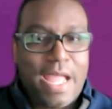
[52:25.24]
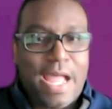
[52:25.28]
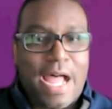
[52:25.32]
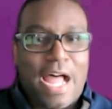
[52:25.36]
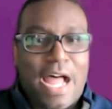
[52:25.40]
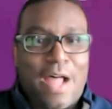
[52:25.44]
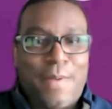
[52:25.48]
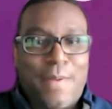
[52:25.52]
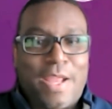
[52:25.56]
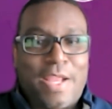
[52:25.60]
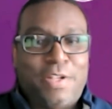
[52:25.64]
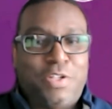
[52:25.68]

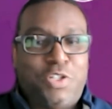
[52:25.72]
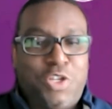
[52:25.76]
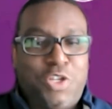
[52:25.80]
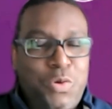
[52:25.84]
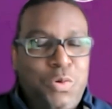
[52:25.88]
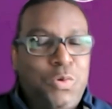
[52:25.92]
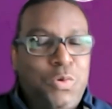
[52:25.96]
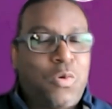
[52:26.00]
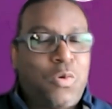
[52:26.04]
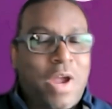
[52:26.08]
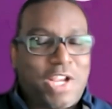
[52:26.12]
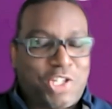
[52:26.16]
And
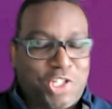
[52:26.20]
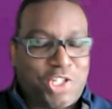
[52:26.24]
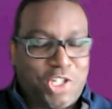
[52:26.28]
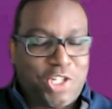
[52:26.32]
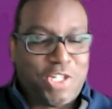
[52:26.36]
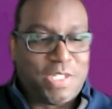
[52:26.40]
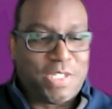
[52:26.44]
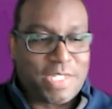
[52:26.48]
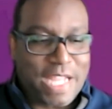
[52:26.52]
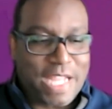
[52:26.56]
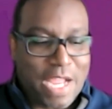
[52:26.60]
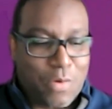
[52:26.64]
two
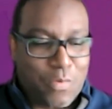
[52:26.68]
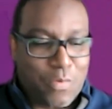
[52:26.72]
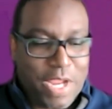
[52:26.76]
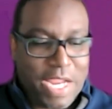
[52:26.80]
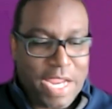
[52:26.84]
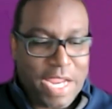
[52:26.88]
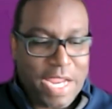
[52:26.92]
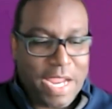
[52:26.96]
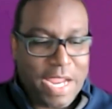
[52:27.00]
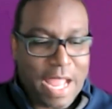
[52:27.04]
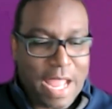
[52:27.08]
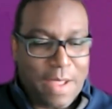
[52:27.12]
questions that
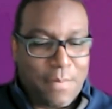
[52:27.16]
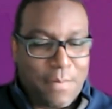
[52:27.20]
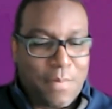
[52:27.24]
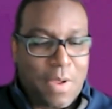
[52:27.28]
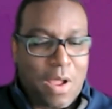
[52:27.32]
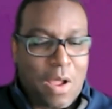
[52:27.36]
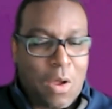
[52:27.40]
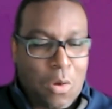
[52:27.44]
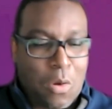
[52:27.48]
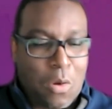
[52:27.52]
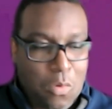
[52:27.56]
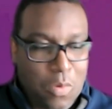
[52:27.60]
we
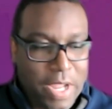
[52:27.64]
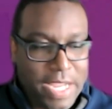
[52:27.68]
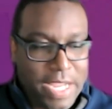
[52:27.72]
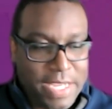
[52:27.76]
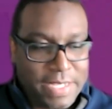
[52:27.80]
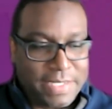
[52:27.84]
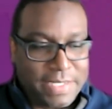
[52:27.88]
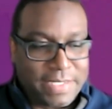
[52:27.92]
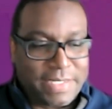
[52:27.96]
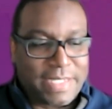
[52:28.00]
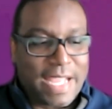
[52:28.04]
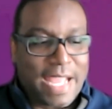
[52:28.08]

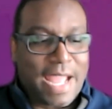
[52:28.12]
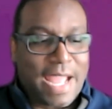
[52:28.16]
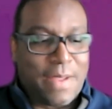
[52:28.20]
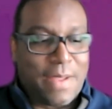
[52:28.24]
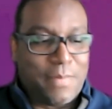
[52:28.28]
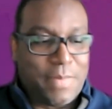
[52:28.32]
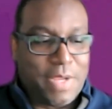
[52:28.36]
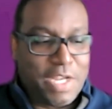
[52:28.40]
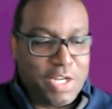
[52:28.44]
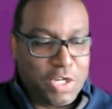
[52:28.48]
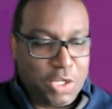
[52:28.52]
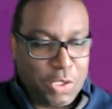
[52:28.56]
always
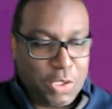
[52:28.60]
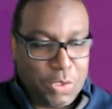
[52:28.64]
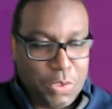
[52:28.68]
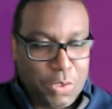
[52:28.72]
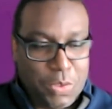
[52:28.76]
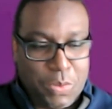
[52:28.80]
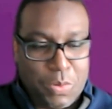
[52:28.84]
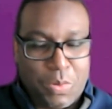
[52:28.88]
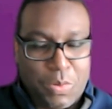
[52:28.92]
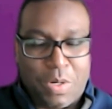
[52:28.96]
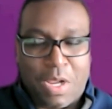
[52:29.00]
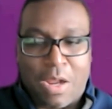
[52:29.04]

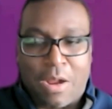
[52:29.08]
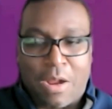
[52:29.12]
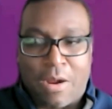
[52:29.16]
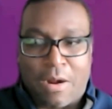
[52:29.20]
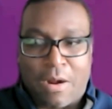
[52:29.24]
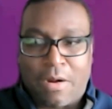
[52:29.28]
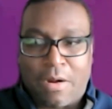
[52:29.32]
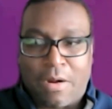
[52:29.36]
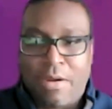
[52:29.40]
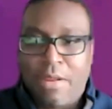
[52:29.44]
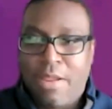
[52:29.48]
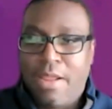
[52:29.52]
include
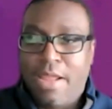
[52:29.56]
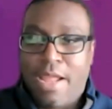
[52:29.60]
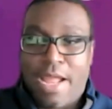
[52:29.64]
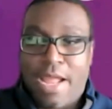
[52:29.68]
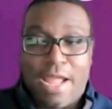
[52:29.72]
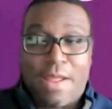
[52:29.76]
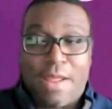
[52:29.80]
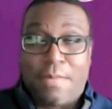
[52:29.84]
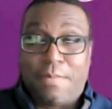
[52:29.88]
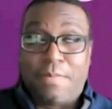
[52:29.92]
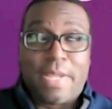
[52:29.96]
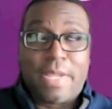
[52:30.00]
are
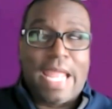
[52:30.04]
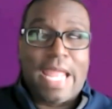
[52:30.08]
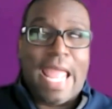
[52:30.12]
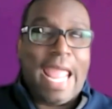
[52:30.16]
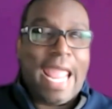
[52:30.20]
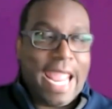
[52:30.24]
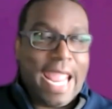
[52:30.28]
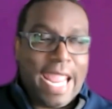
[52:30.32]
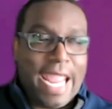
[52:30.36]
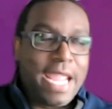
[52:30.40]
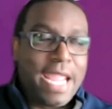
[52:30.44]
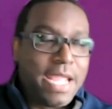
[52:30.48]

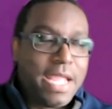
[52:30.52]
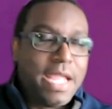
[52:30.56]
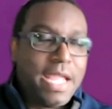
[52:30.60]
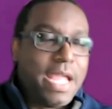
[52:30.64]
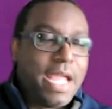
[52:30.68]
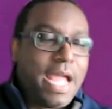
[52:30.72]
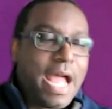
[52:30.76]
in